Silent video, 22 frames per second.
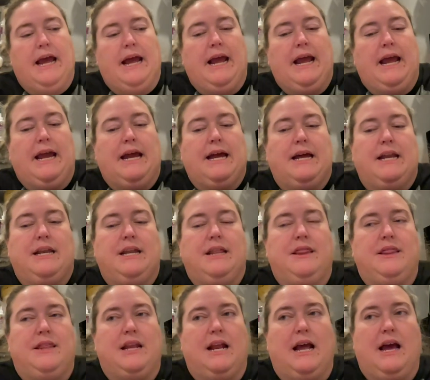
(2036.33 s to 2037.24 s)
And
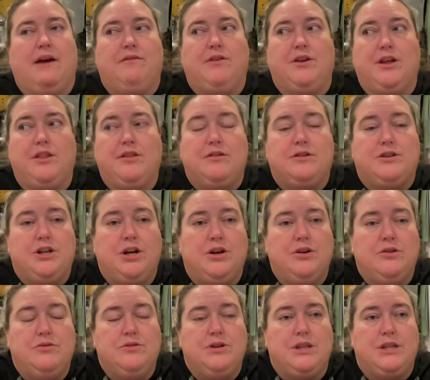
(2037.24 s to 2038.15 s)
then I have another
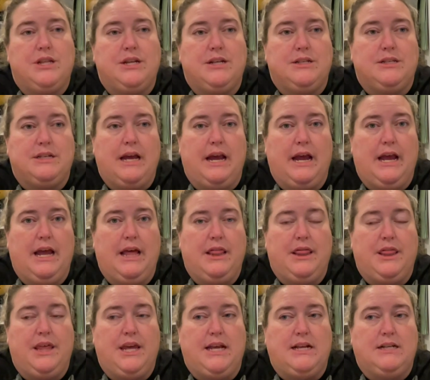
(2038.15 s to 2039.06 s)
tote that is
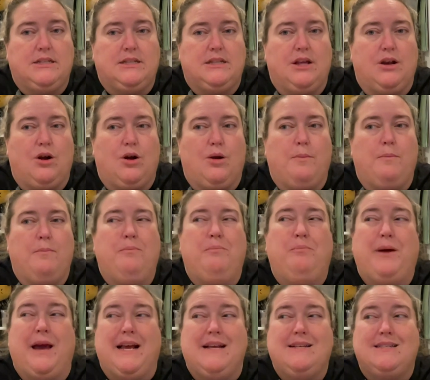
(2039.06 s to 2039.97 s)
things that are
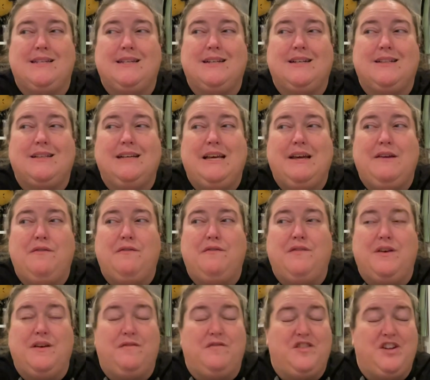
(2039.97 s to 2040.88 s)
basically
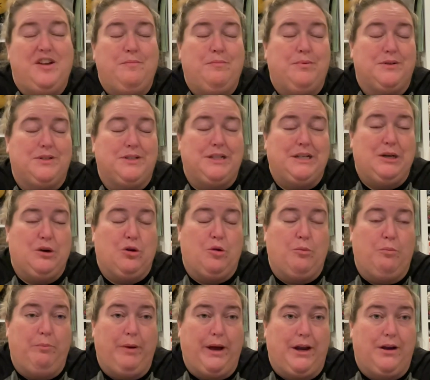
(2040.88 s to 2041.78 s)
50% or
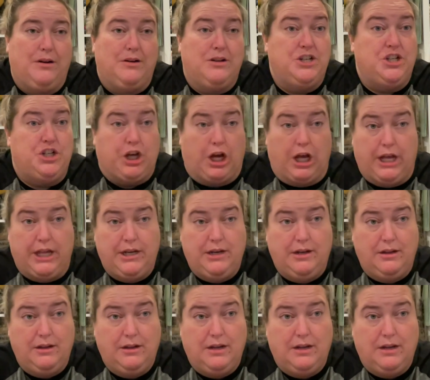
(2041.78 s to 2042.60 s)
better done.